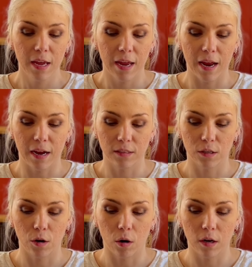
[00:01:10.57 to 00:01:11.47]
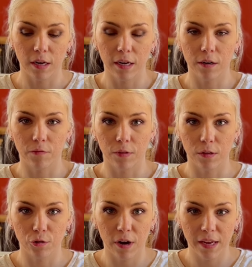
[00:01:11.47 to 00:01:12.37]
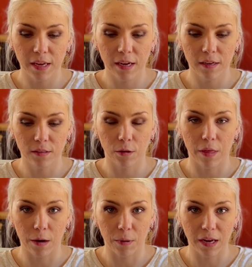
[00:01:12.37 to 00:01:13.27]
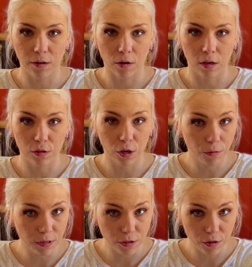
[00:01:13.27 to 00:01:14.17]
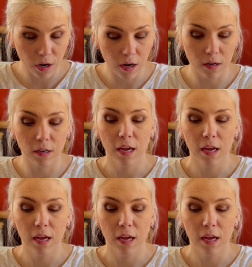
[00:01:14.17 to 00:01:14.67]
It has a guard here for the trachea, so that way you're not choking your dog.